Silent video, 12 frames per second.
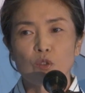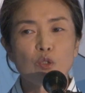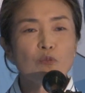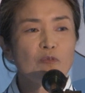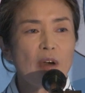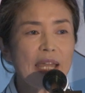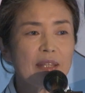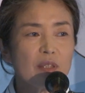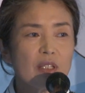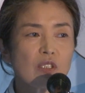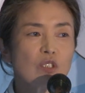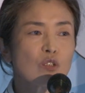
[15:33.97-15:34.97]
to fight
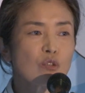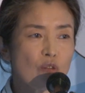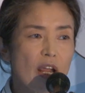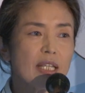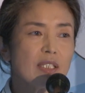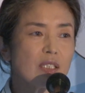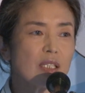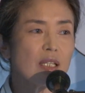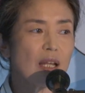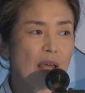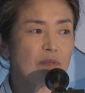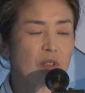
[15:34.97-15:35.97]
this crazy
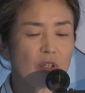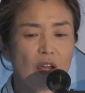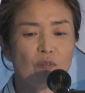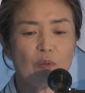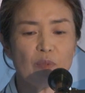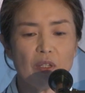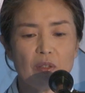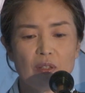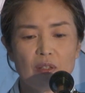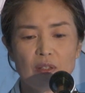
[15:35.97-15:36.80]
left government.